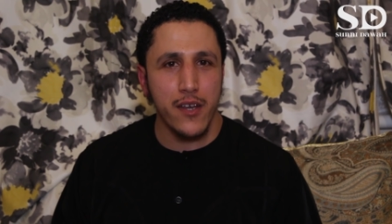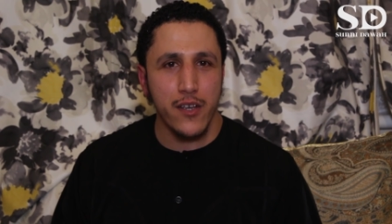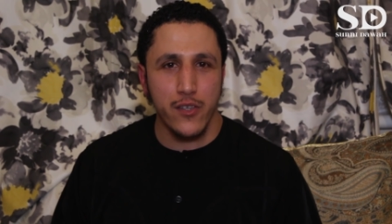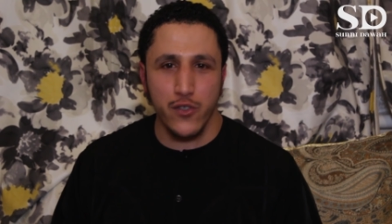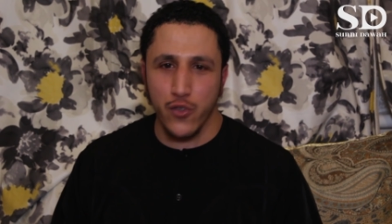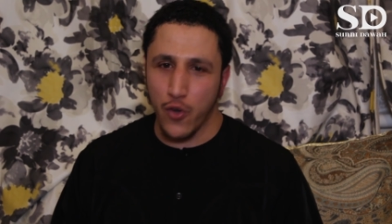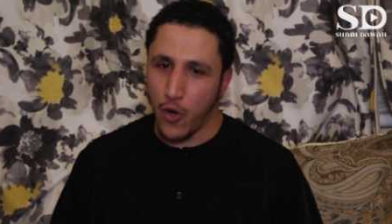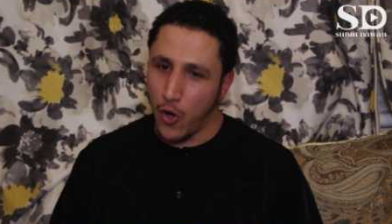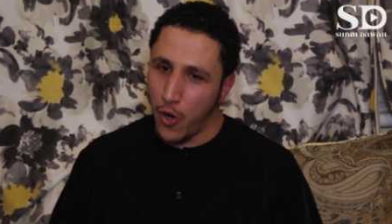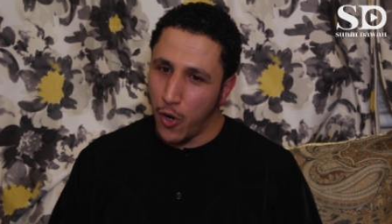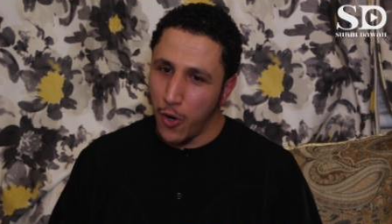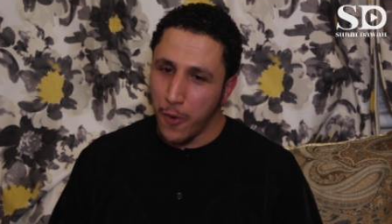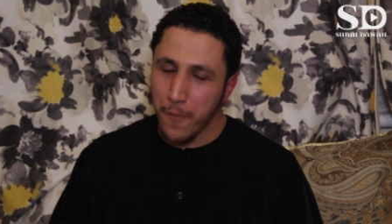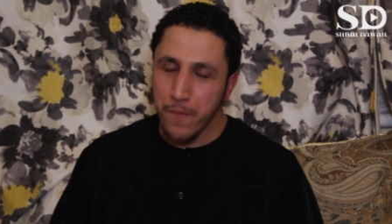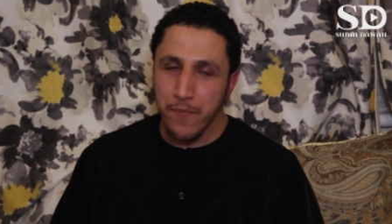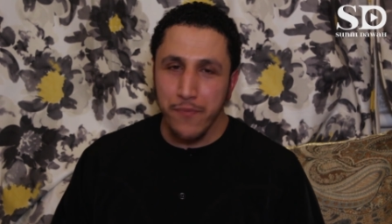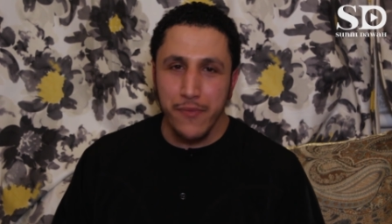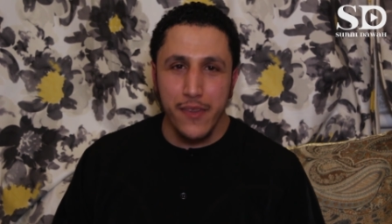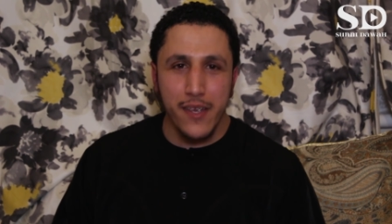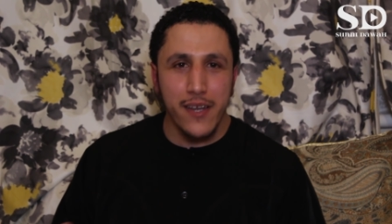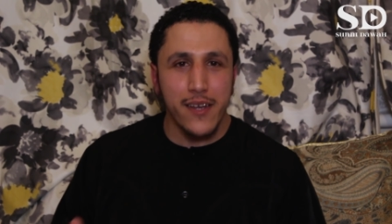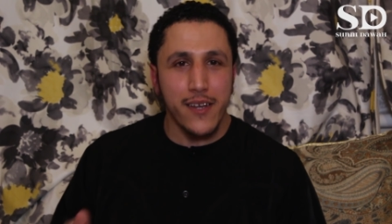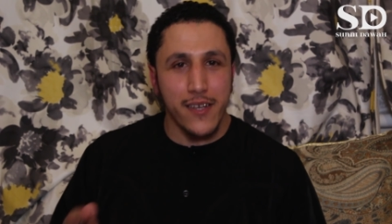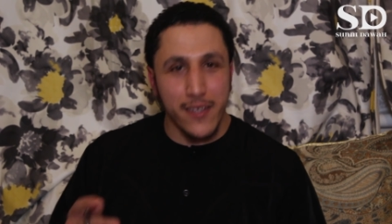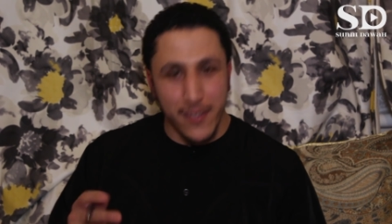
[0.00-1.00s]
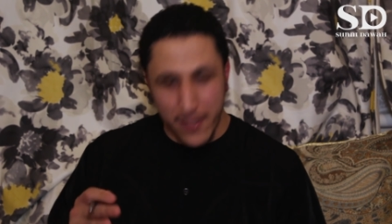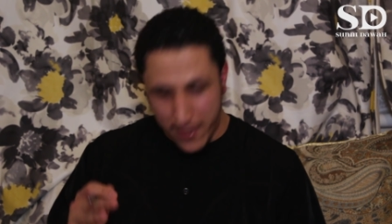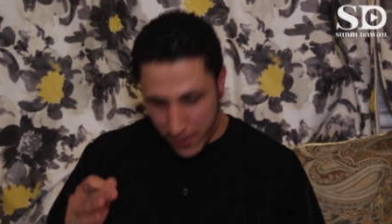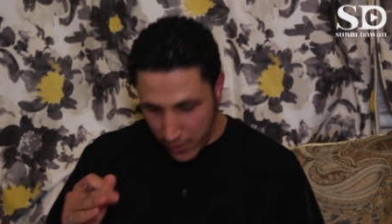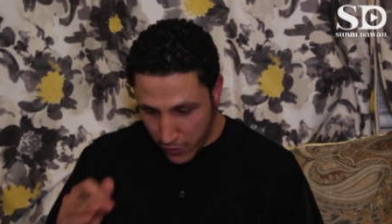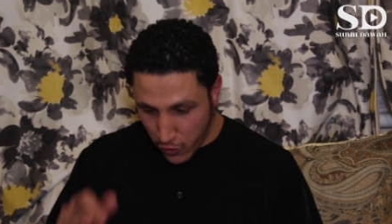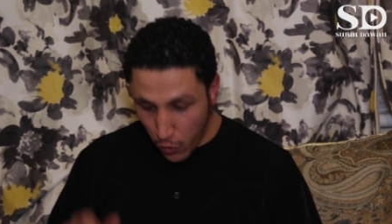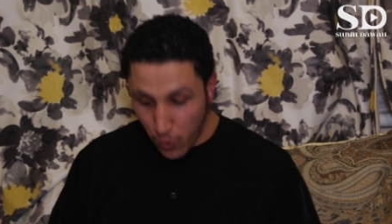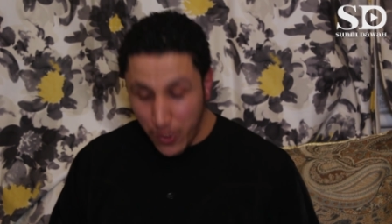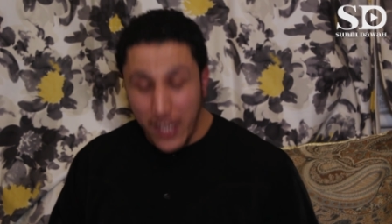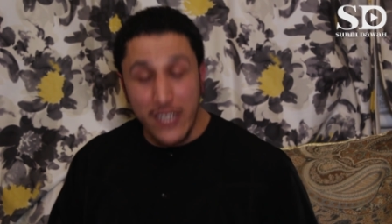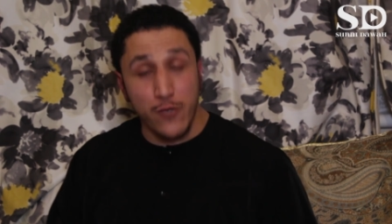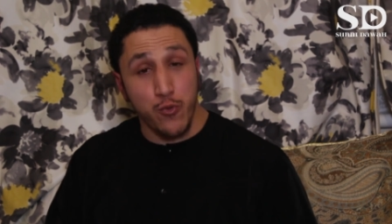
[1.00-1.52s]
So,
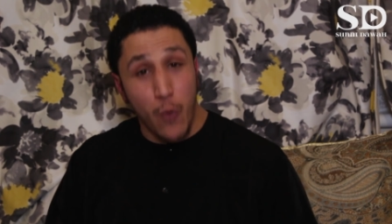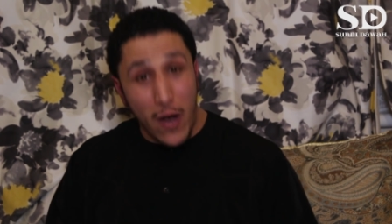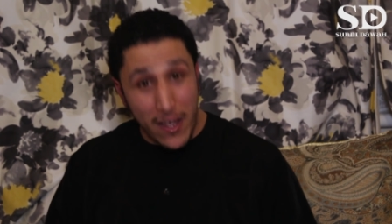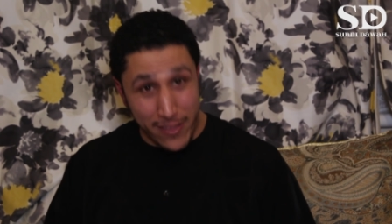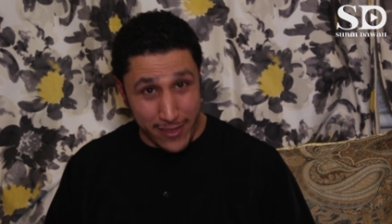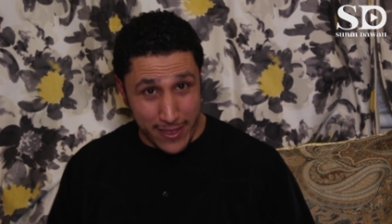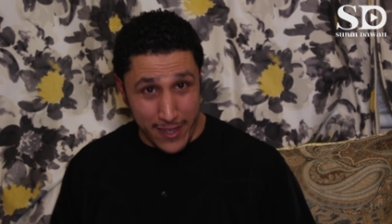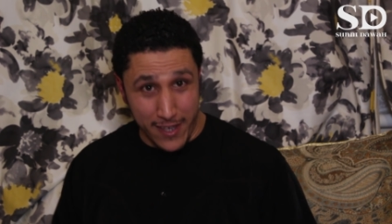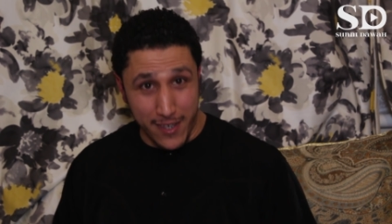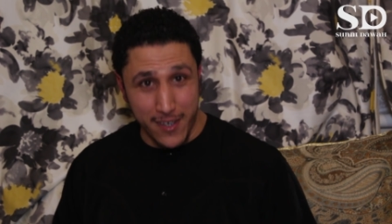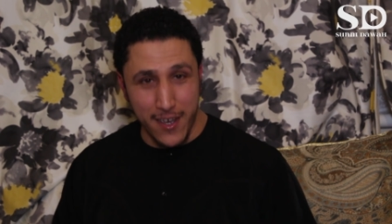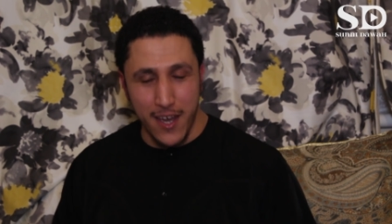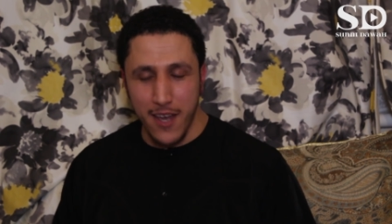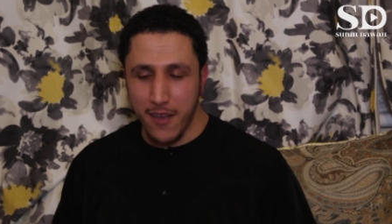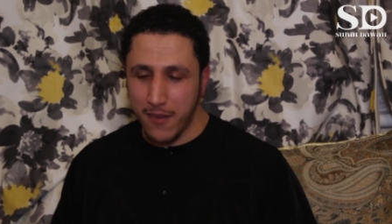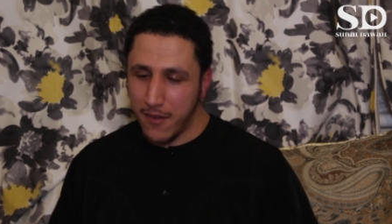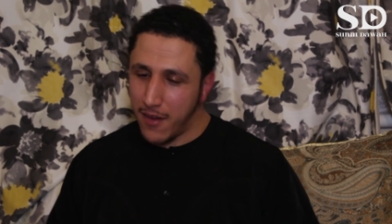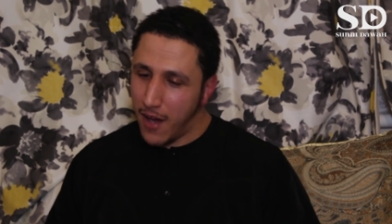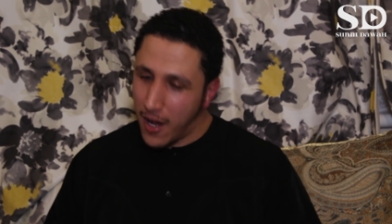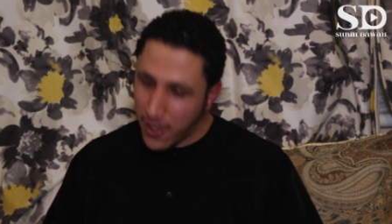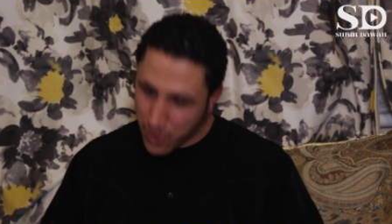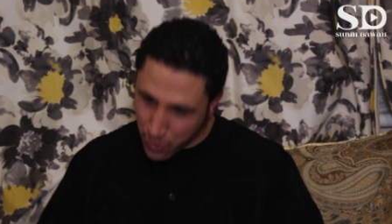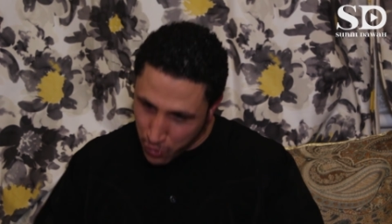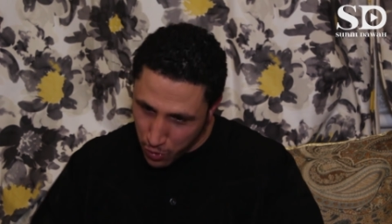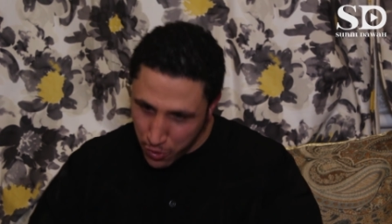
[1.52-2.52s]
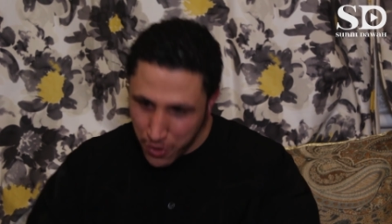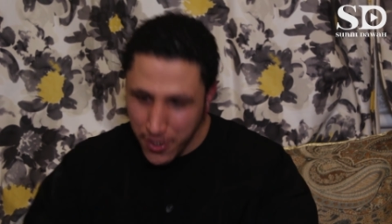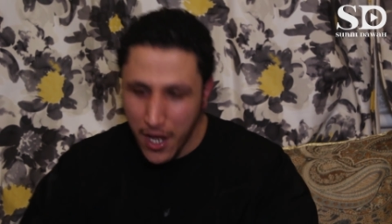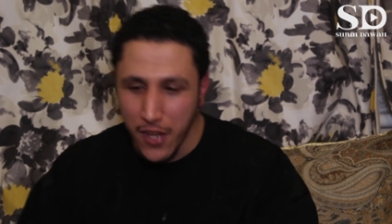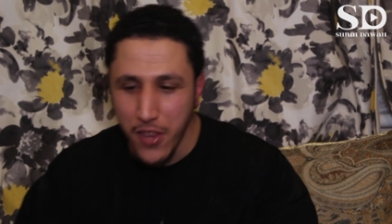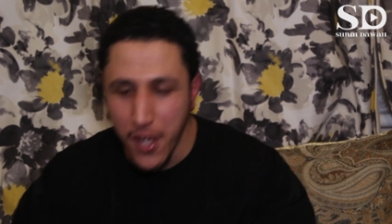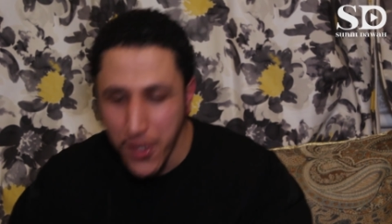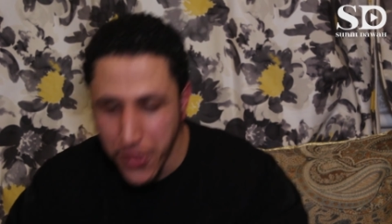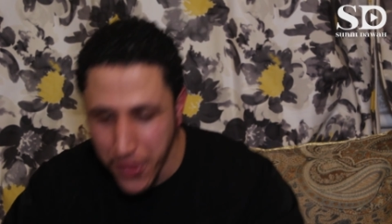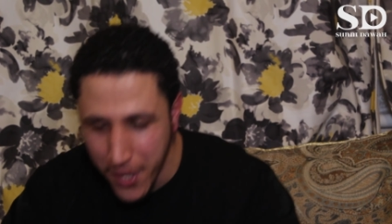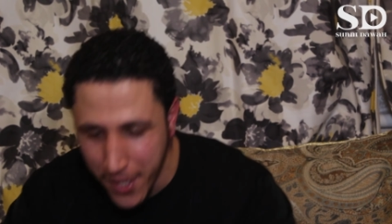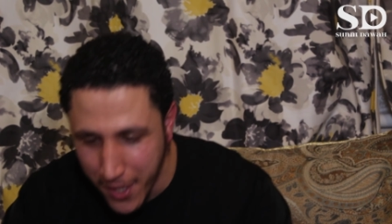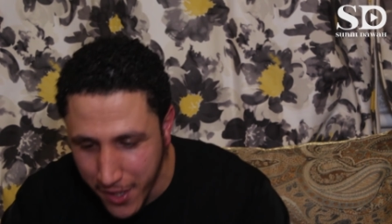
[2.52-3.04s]
so that's one thing, yeah? I'll show you
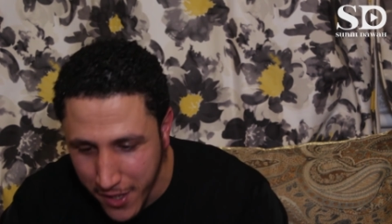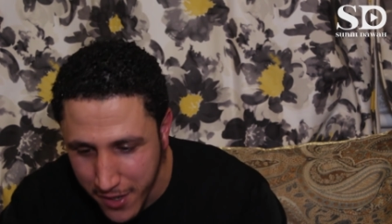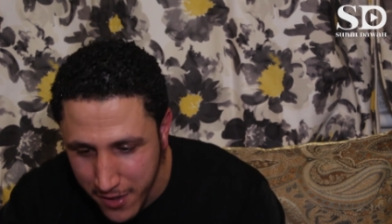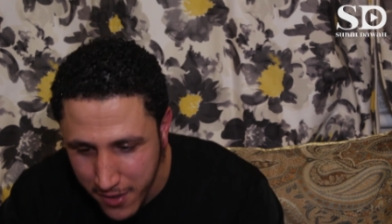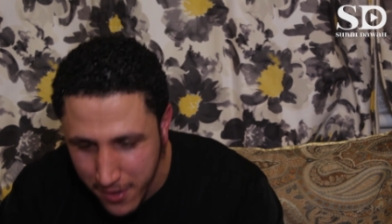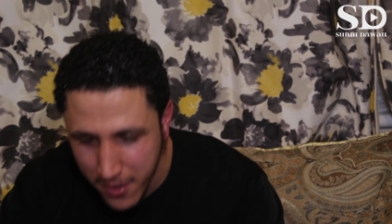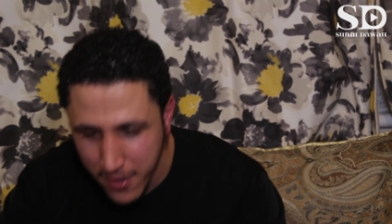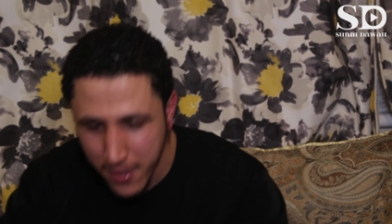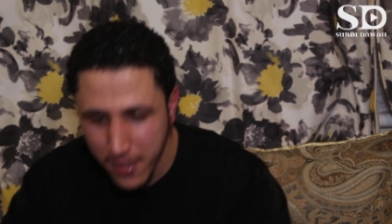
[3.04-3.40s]
another thing.